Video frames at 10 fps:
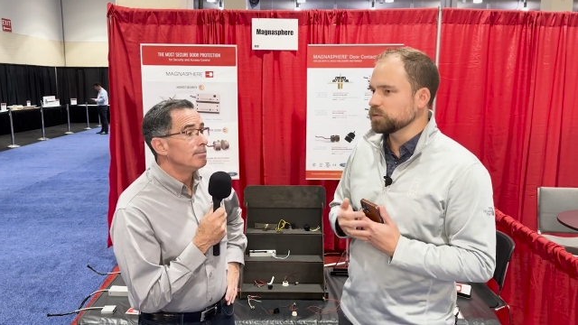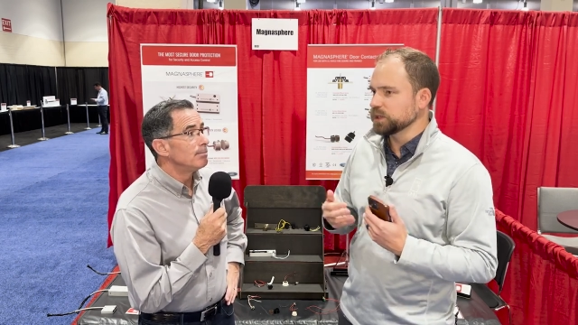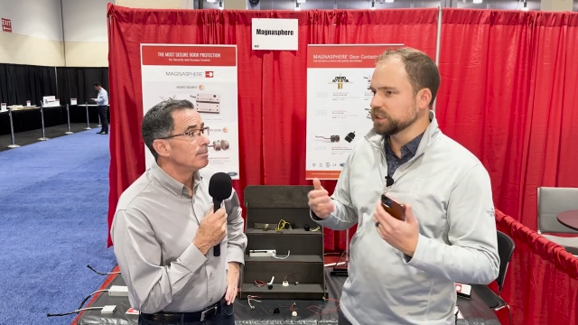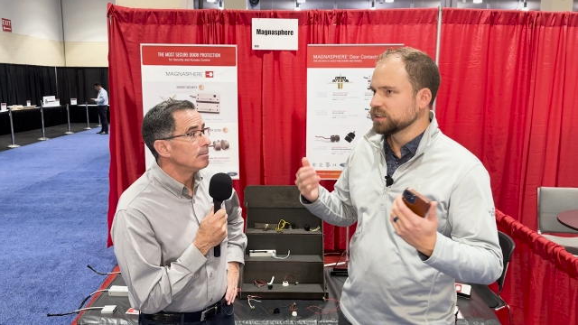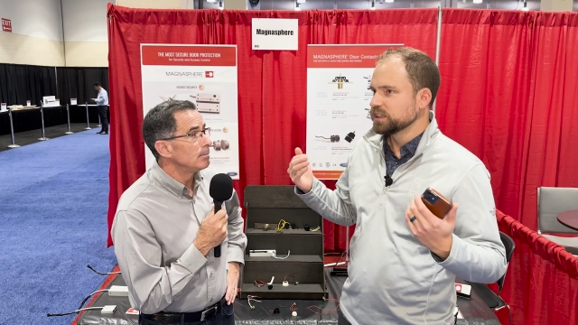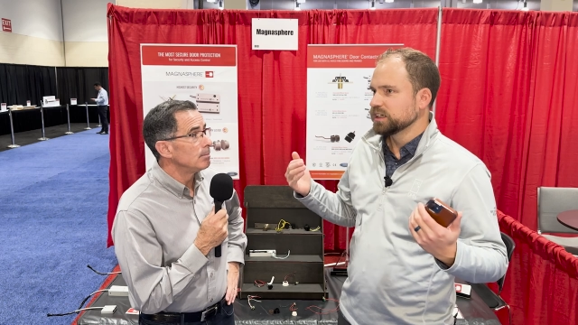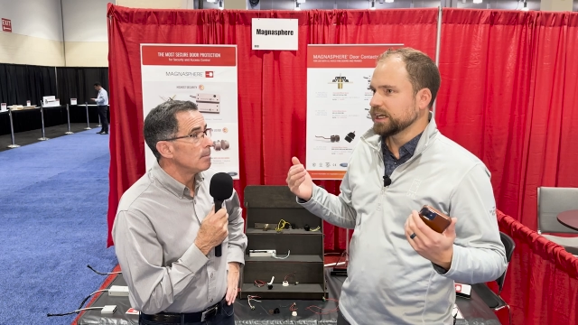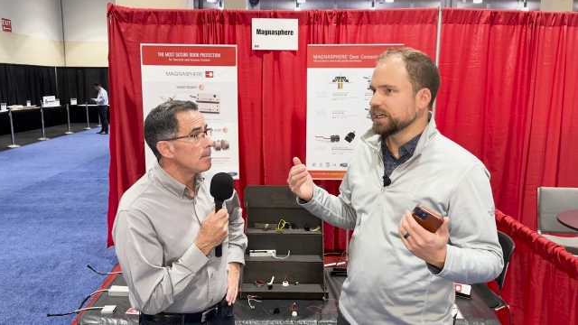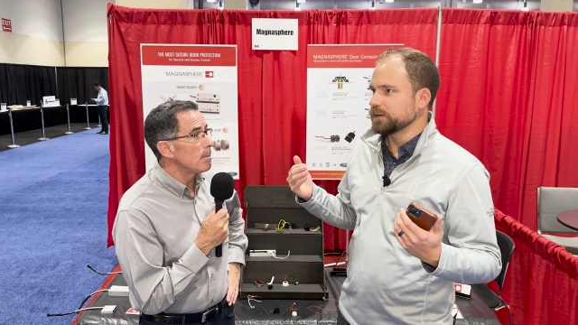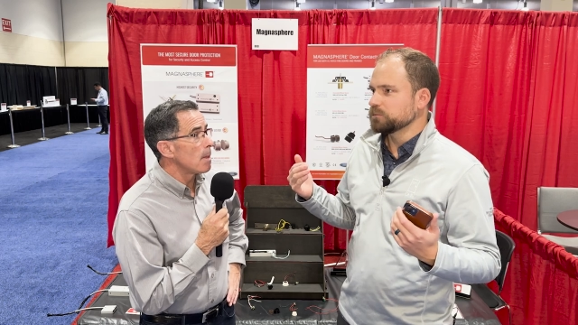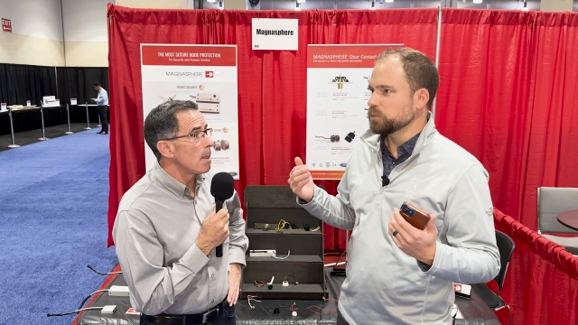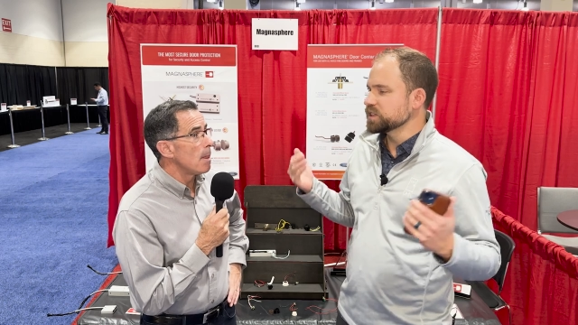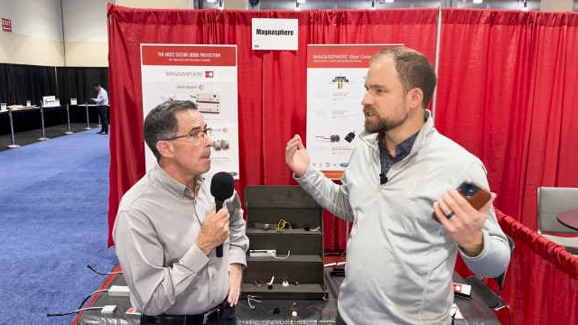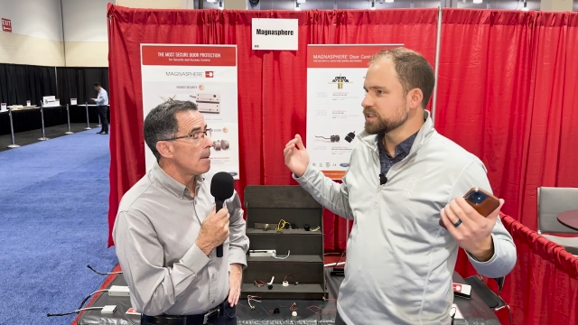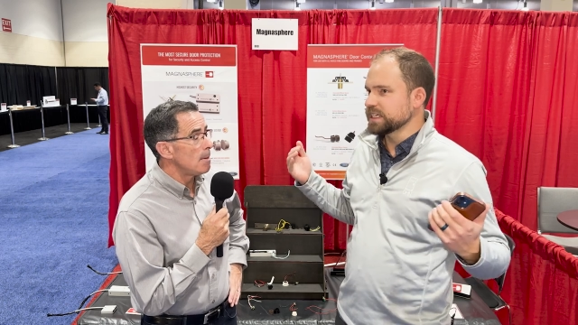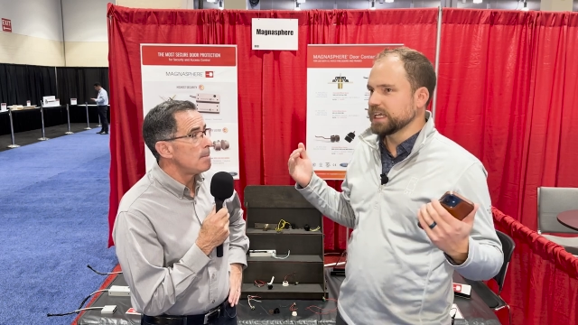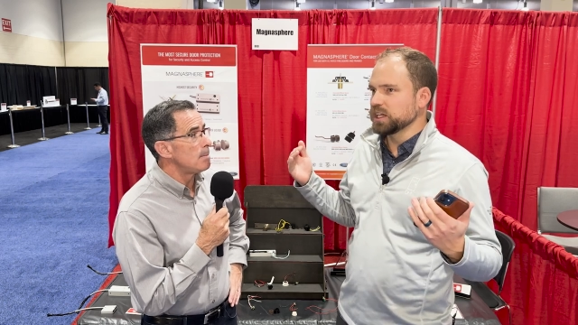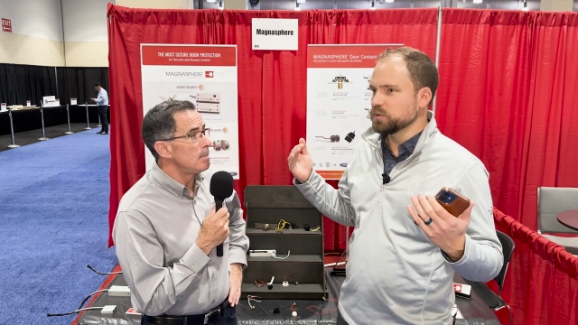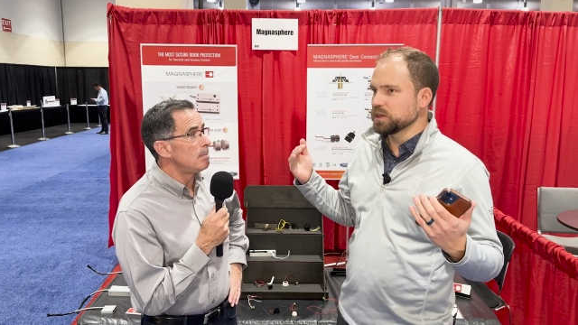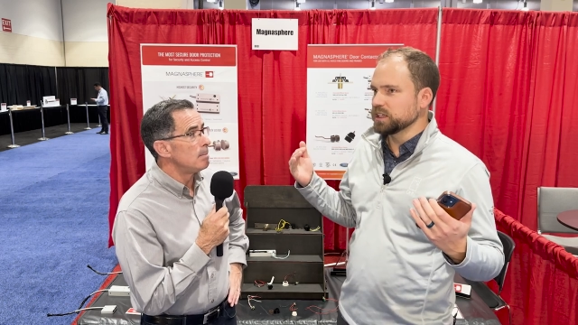Speaker 1: When um, what's the
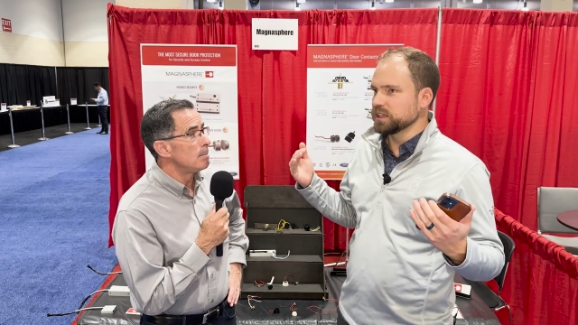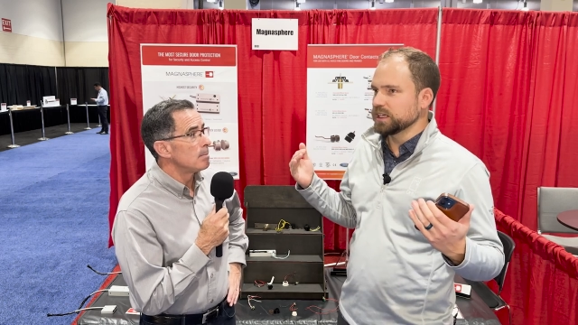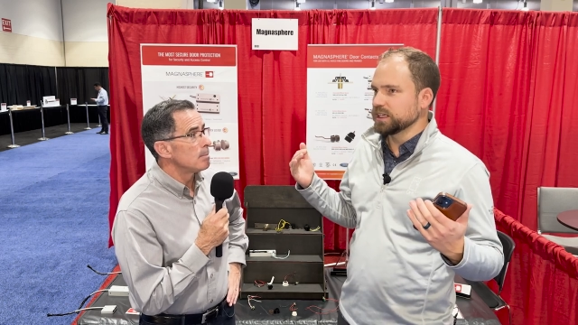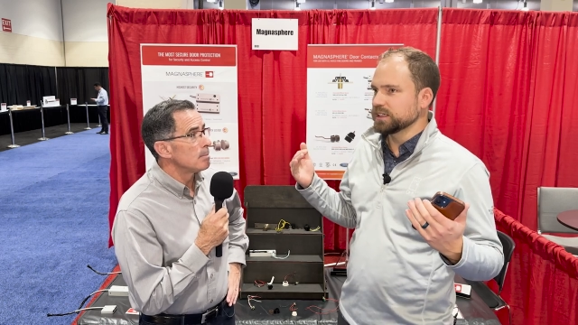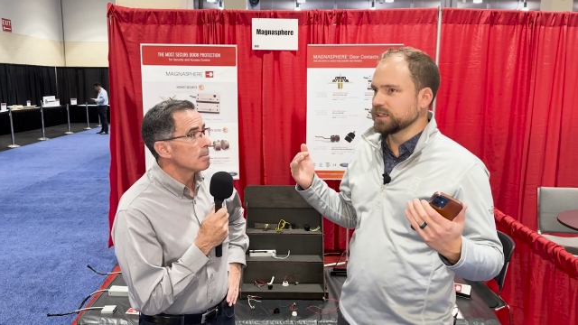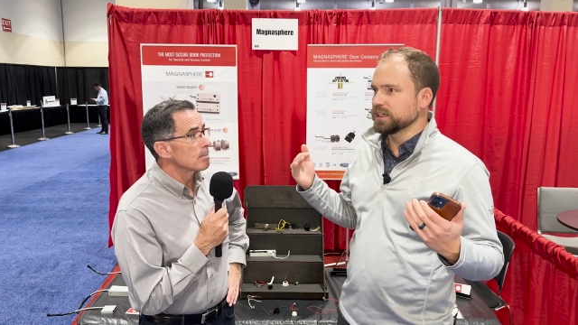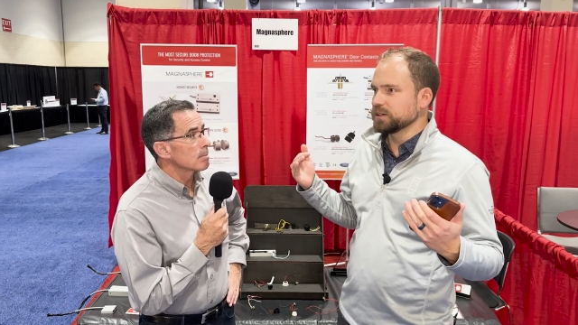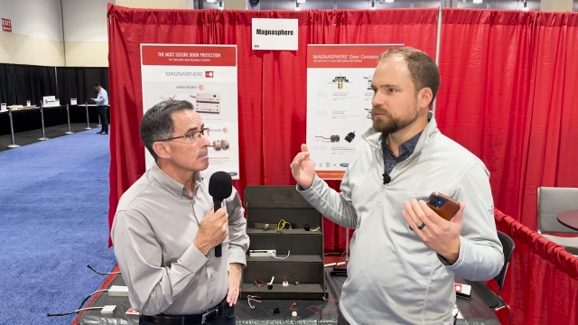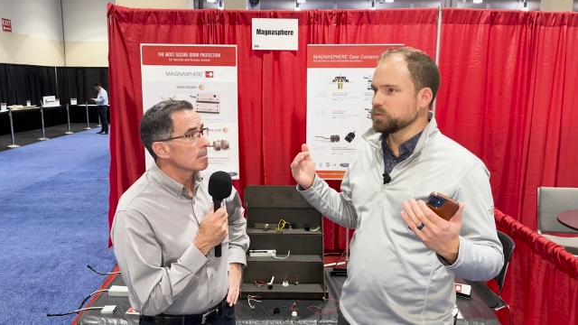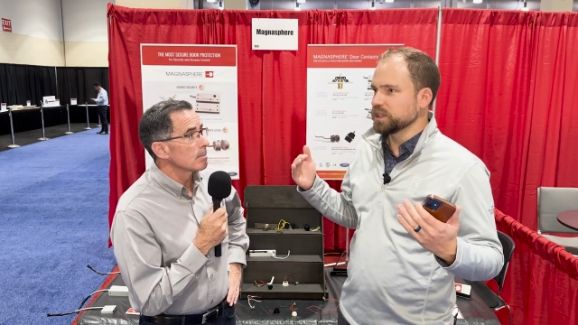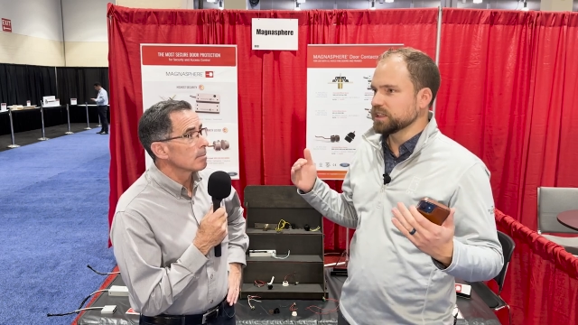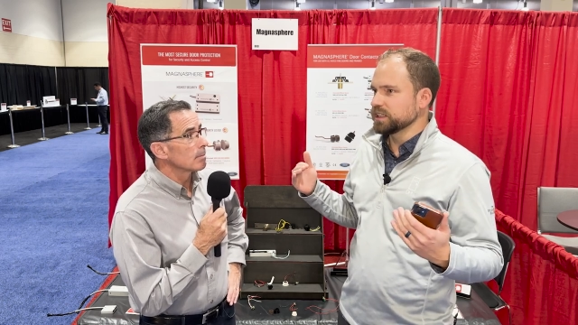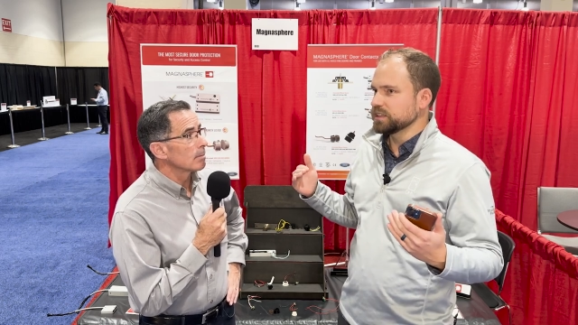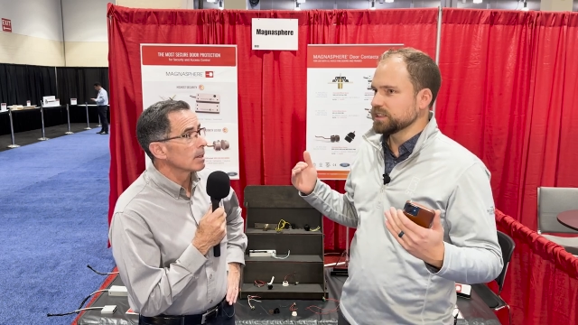saying when uh, um, when the,